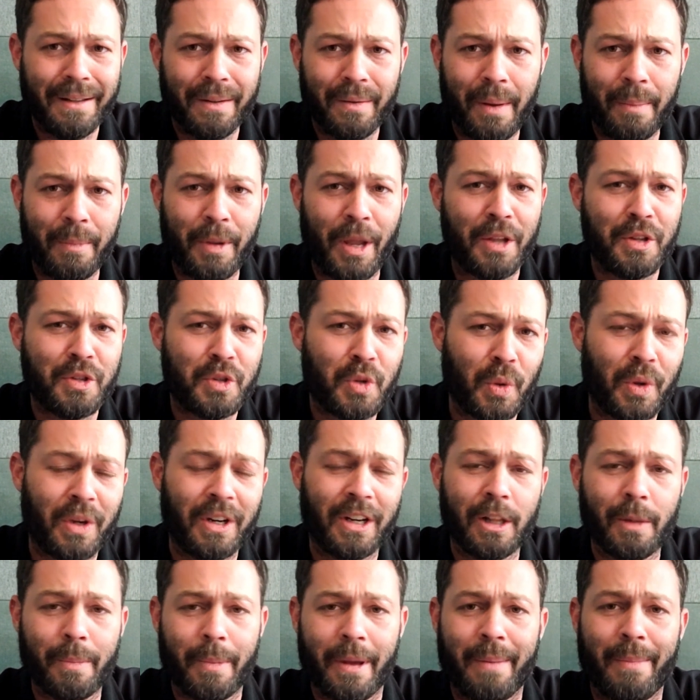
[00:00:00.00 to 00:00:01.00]
I'm going to talk a
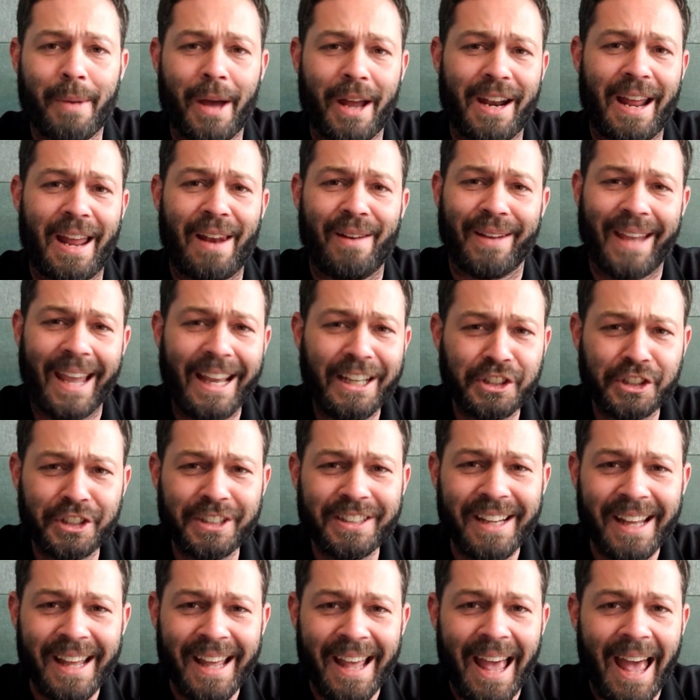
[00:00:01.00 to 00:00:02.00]
little bit about
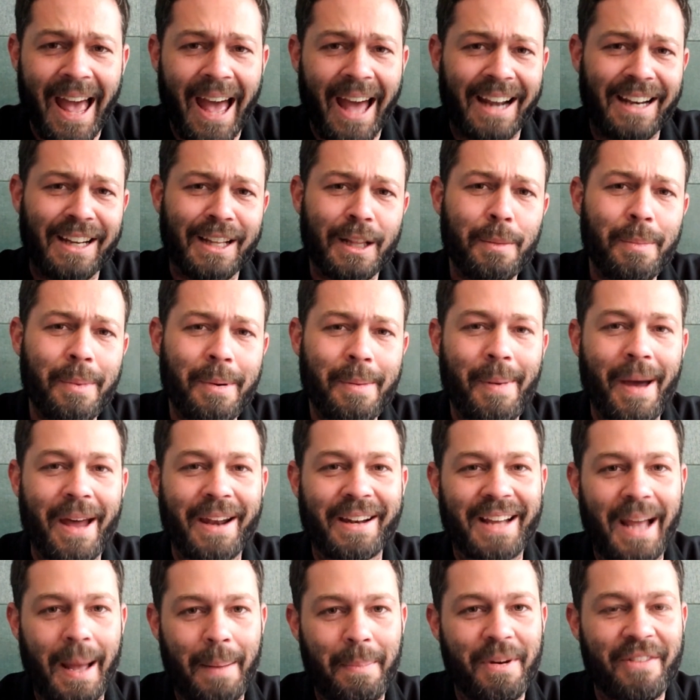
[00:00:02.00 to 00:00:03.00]
allocation and a little bit about
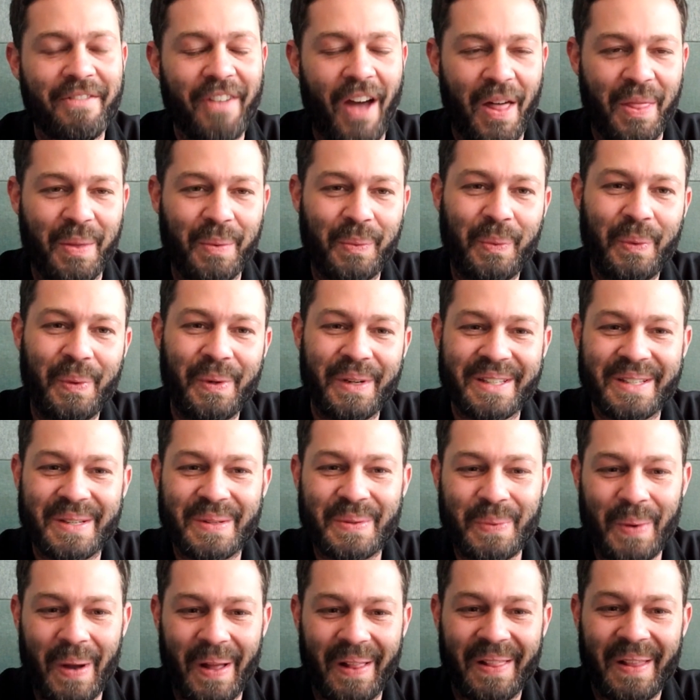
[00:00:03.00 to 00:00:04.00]
a couple of other words
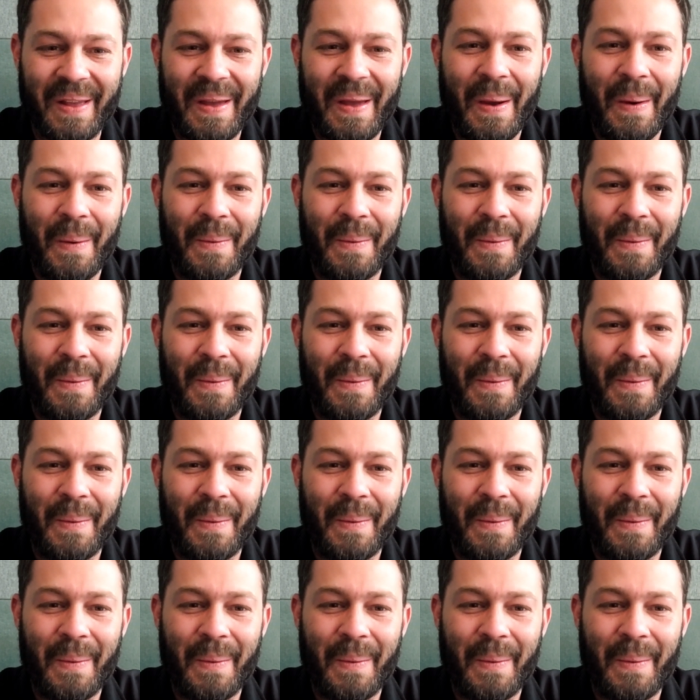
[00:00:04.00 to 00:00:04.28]
as well,